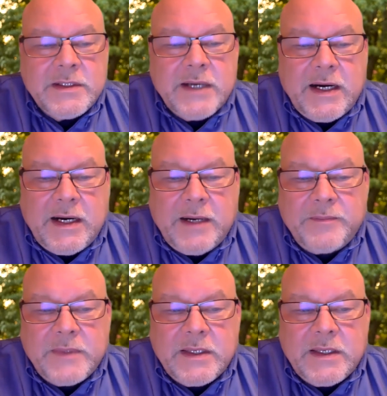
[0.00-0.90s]

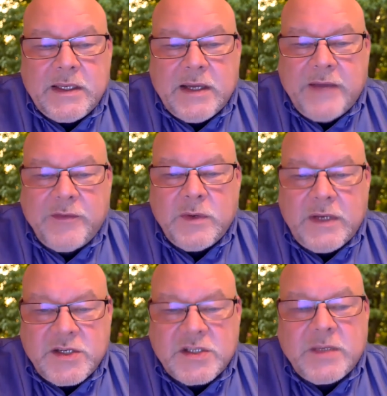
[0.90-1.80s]
Um, you know, have a
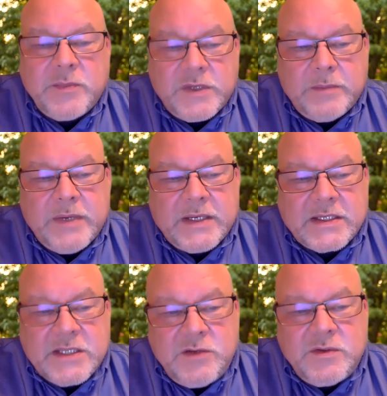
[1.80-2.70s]
relationship with the best
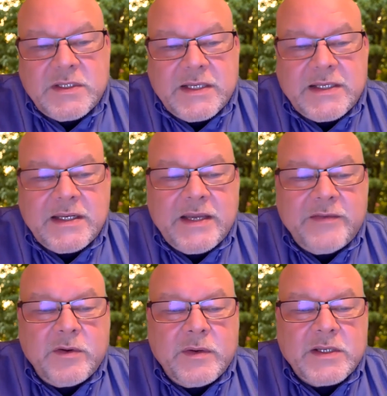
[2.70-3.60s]
students. They tend to have
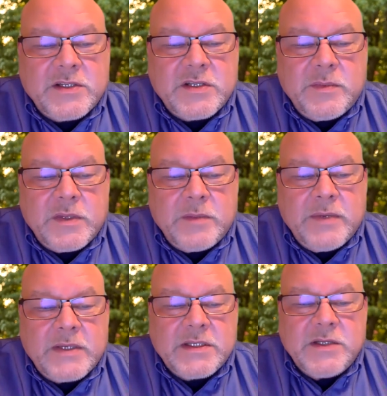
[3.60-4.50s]
a relationship with the
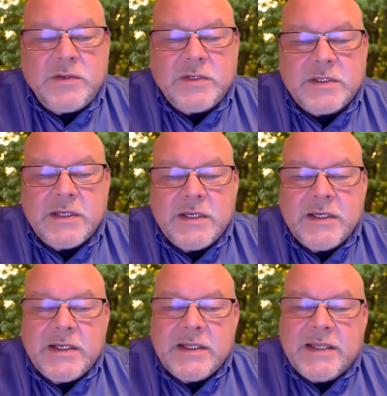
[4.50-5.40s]
best students.
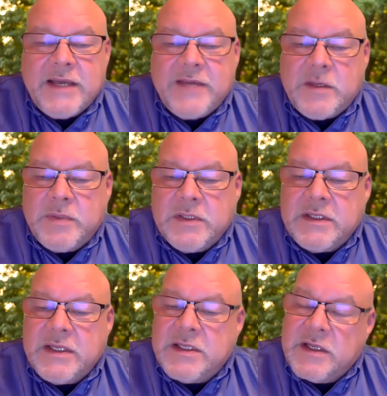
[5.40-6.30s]
They have the
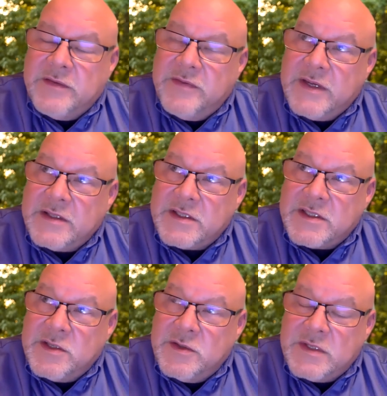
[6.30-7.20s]
ability to influence the
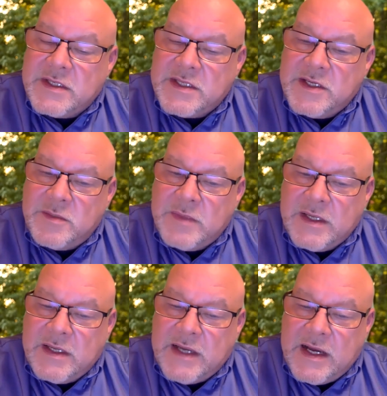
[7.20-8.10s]
students' decision
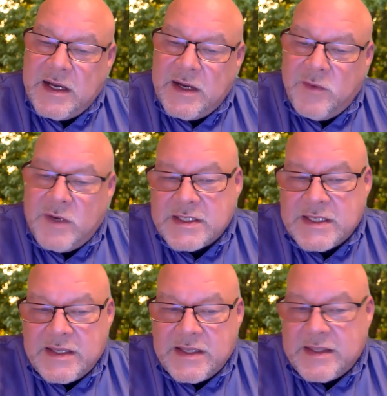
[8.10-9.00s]
making. I, I want to
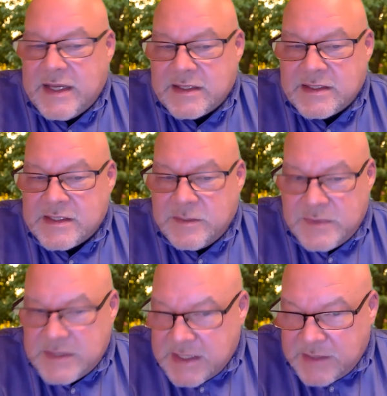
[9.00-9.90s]
say that that's
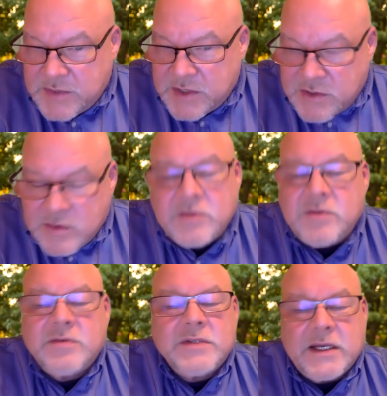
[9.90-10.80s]
sometimes
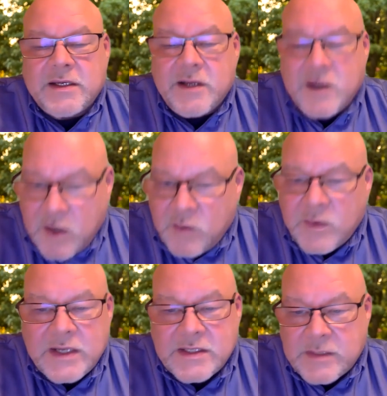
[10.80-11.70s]
true, not
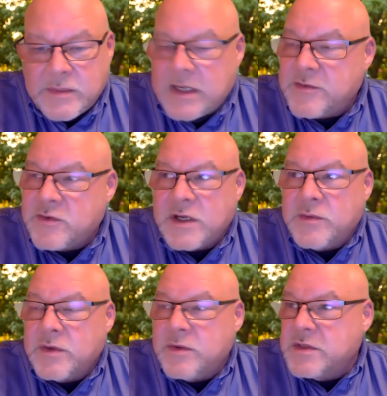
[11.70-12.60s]
always. I mean, I've tried to
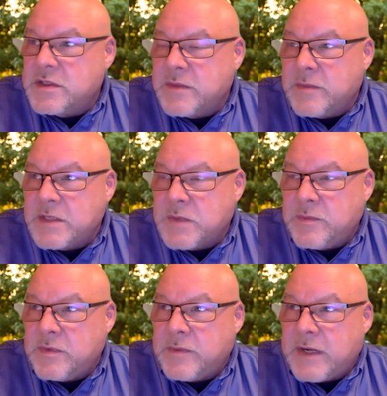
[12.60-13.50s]
recruit some of the best
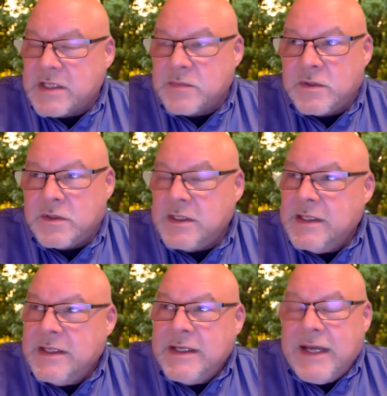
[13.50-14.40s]
people possible,
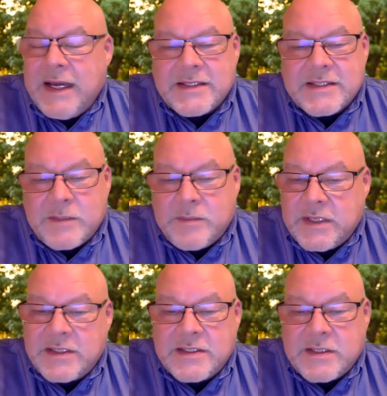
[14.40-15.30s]
and
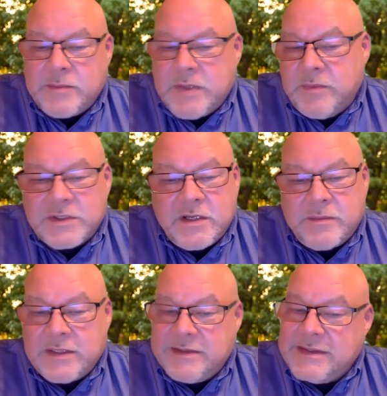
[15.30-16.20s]
somebody, some people tell
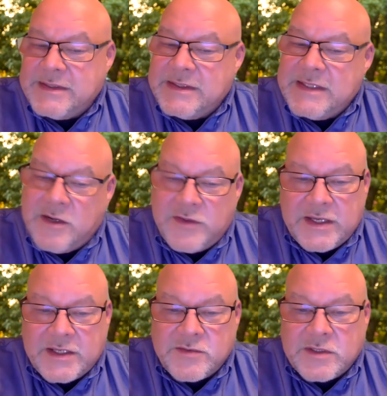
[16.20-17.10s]
me, mm, "No,
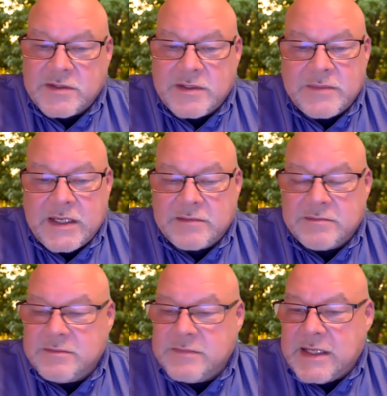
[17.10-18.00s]
thanks, Russ. I'm not.
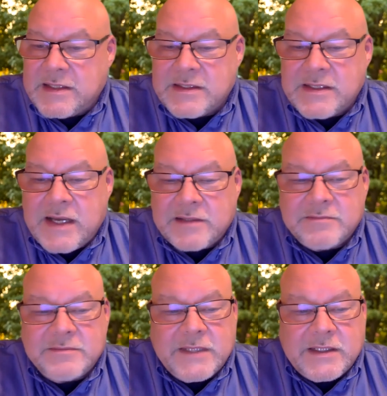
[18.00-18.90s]
That's not
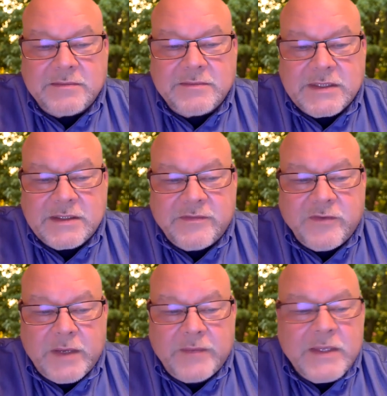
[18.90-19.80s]
uh, for
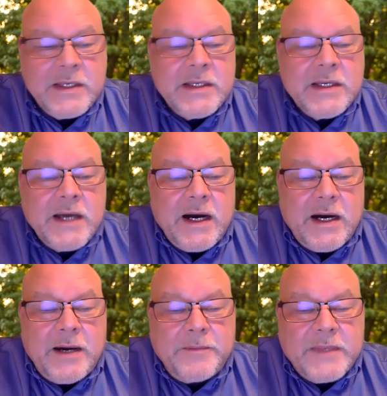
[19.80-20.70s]
me.
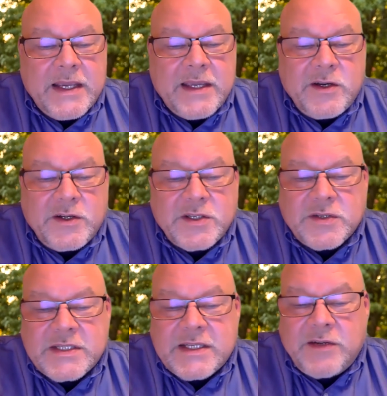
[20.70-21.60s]
Um, they can also
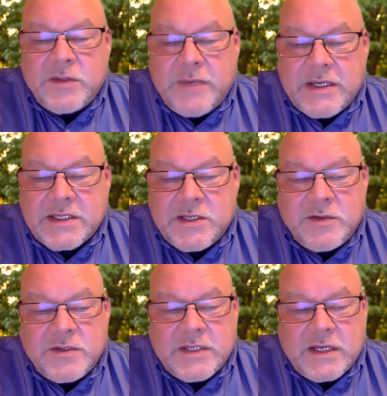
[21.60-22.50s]
sell the best
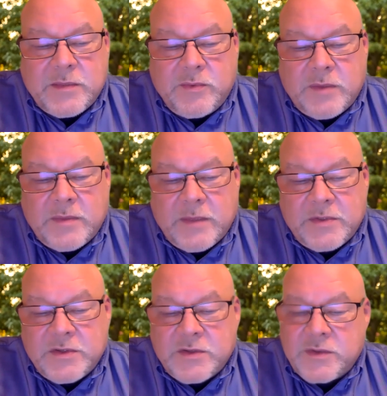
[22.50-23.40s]
students on employment
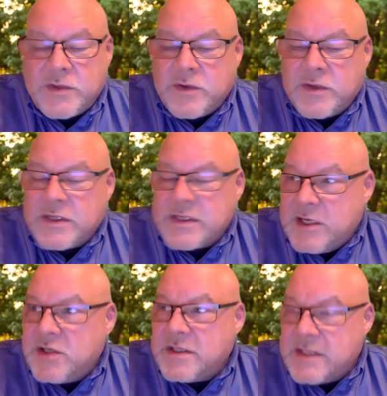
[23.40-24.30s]
opportunities with your
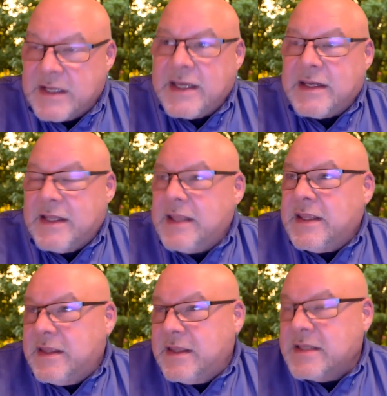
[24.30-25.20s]
organizations. And again, th
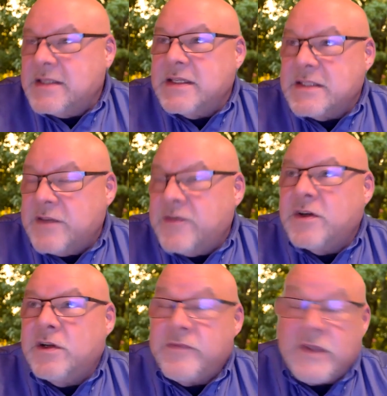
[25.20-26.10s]
this is
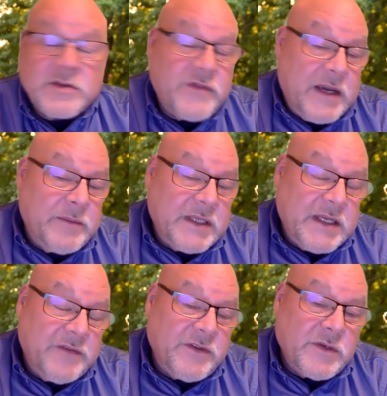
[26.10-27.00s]
difficult. There's family
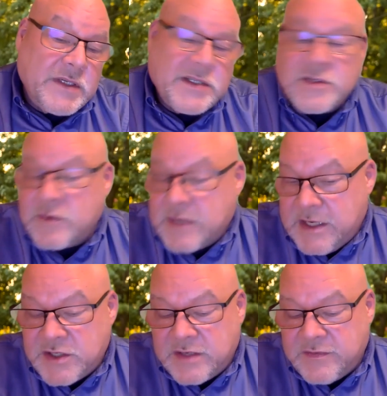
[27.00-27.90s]
influence, there's
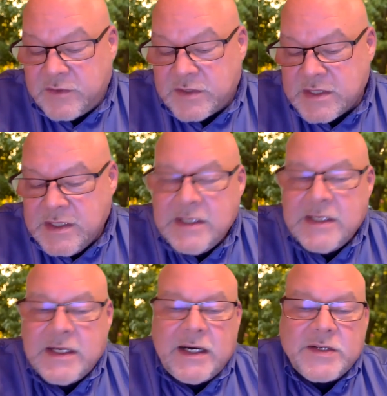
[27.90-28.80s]
location influence.
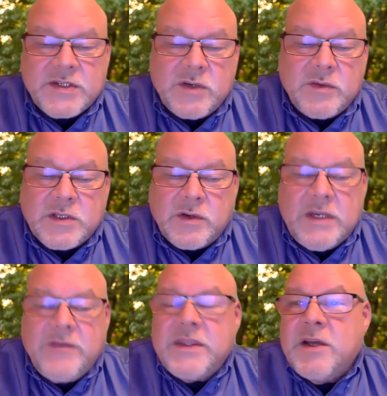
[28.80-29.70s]
Uh, so, so
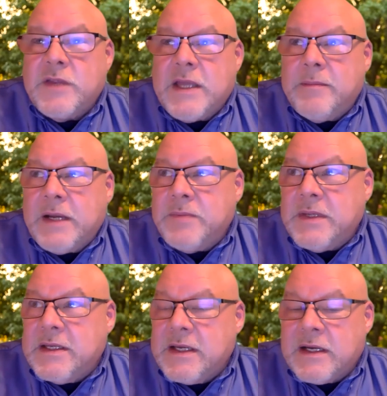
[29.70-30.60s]
even though that might
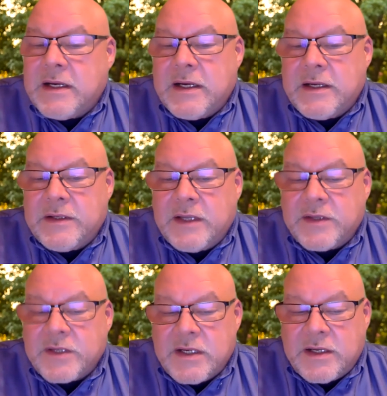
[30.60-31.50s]
be uh, on, on
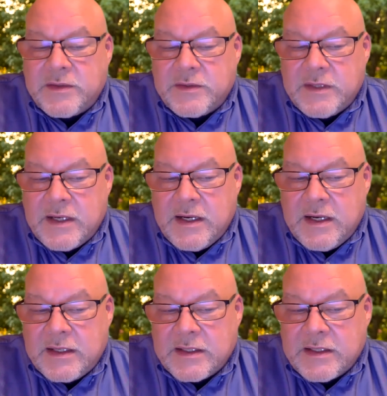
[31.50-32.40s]
the on
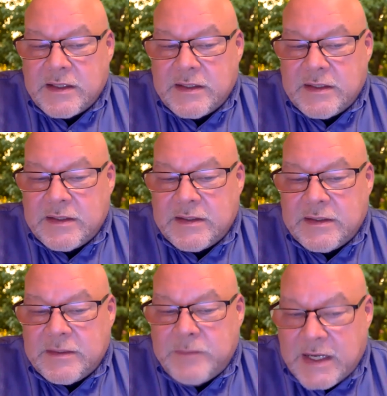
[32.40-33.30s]
on a
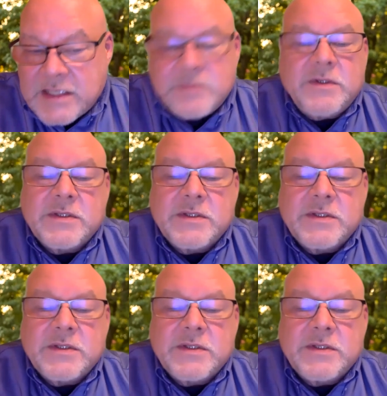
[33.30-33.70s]
possible